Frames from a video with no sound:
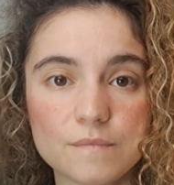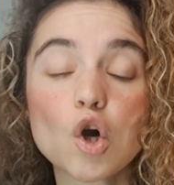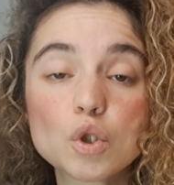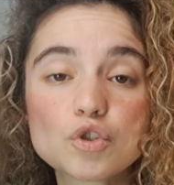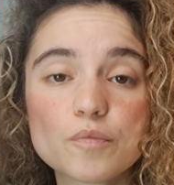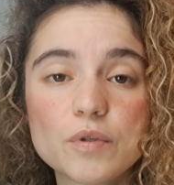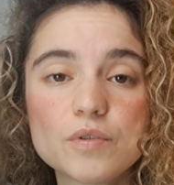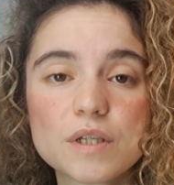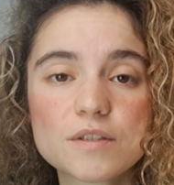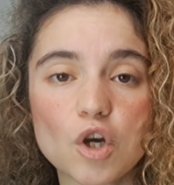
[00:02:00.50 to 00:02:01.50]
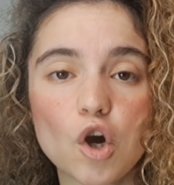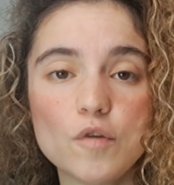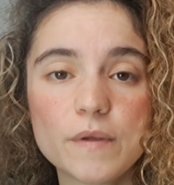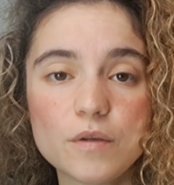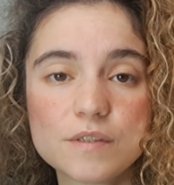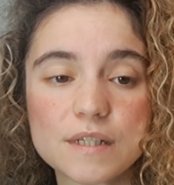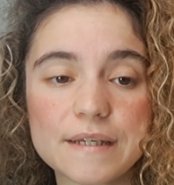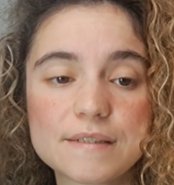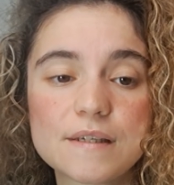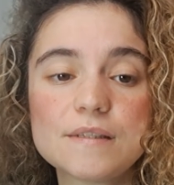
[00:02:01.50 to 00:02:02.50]
contributing to
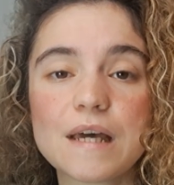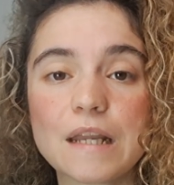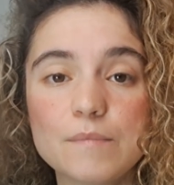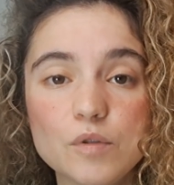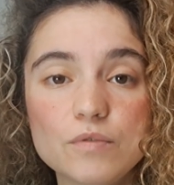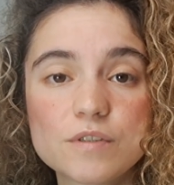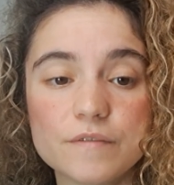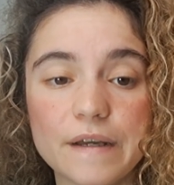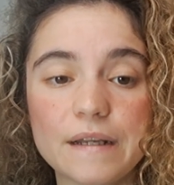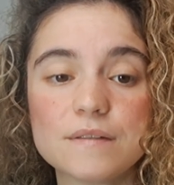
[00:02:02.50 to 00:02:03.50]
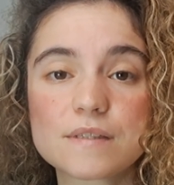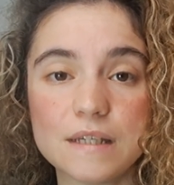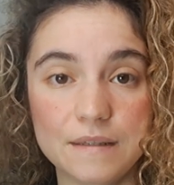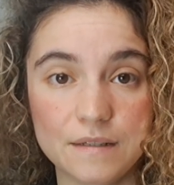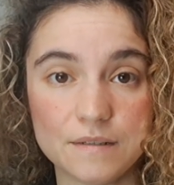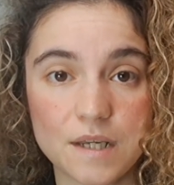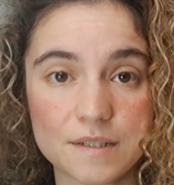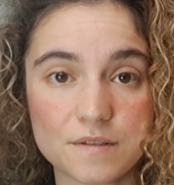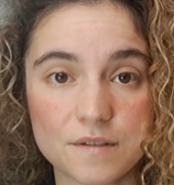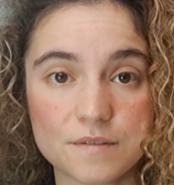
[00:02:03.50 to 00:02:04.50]
homeostasis and immune surveillance in the
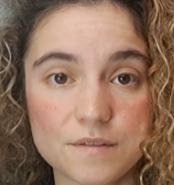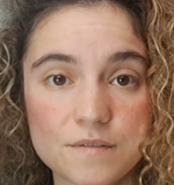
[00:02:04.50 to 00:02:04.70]
intestines.